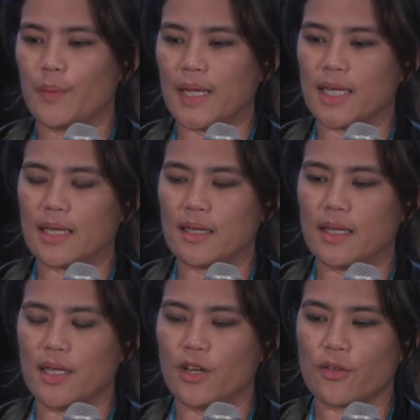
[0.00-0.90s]
but
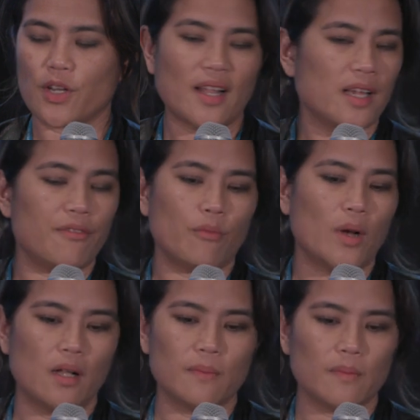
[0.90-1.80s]
you know, they're like, if,
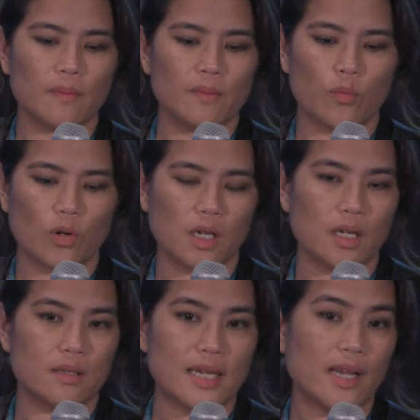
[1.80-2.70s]
well, we're
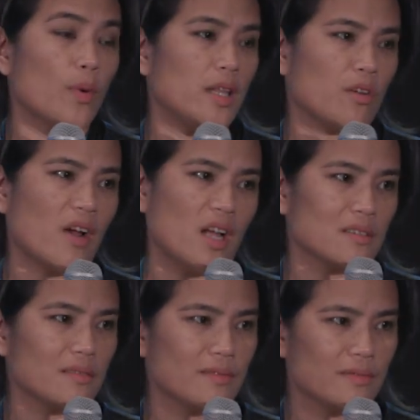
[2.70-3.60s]
going to take away the
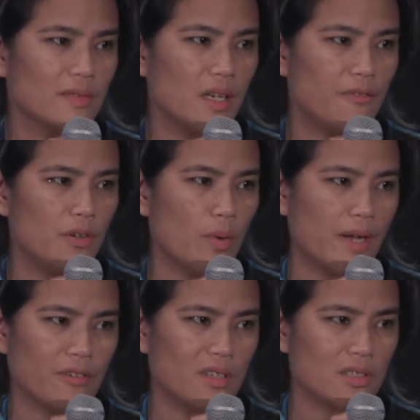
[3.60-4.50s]
grant if you
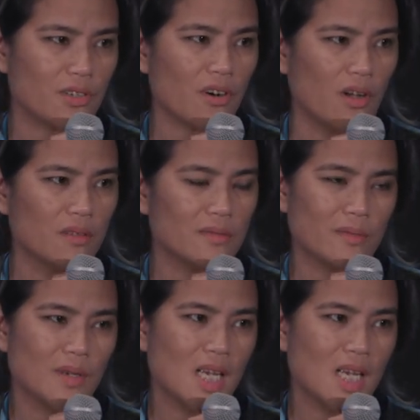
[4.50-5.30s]
wait for this girl.